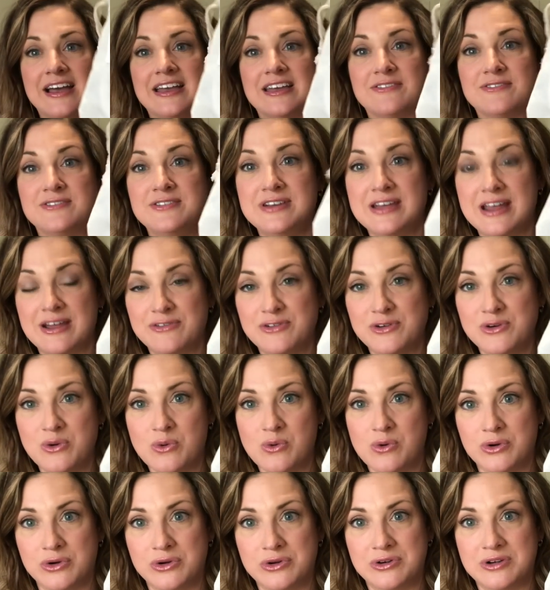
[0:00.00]
I have never
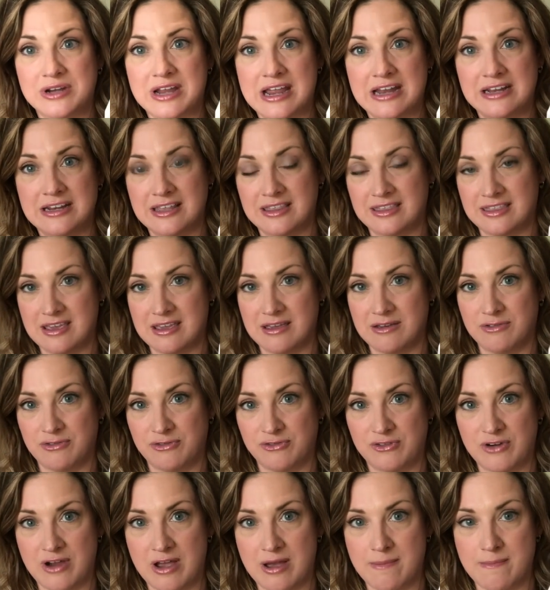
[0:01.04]
ordered anything
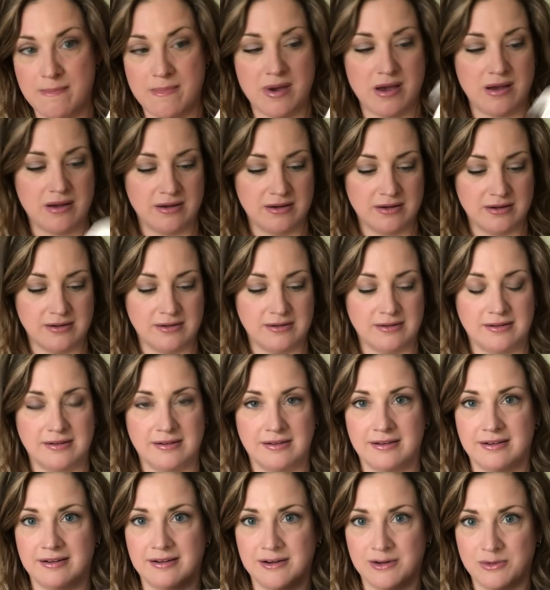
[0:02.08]
from
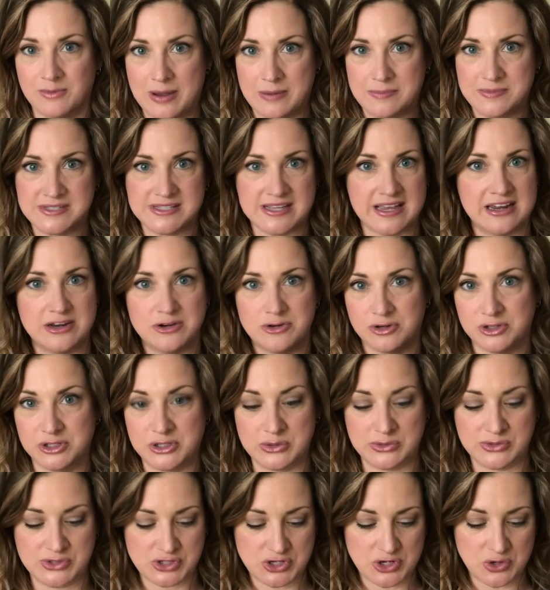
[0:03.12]
her website or
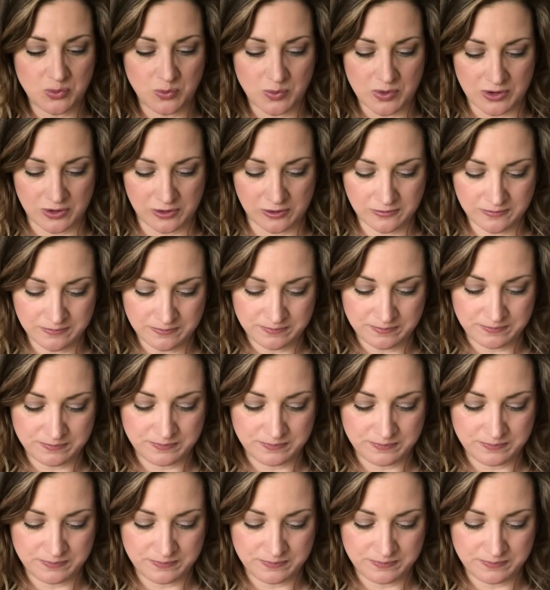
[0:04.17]
used her wool.